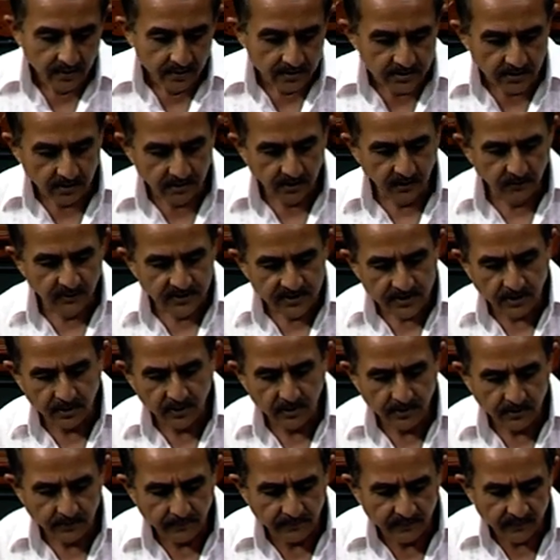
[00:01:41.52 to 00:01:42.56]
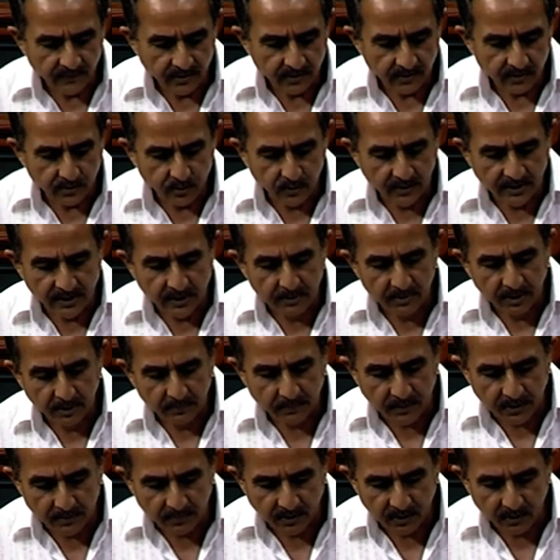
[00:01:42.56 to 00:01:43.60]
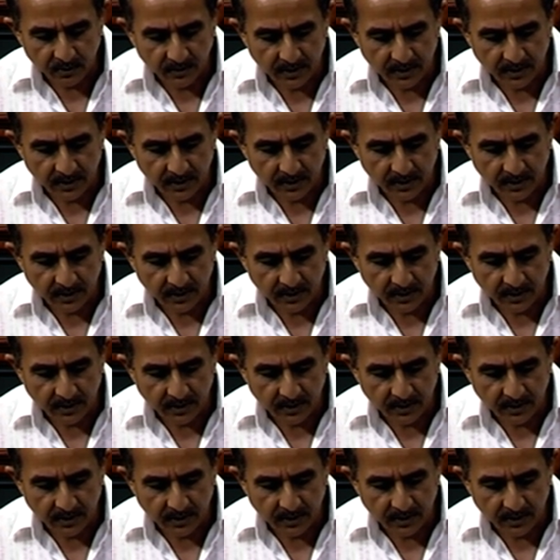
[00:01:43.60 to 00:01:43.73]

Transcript: So the vision to enable people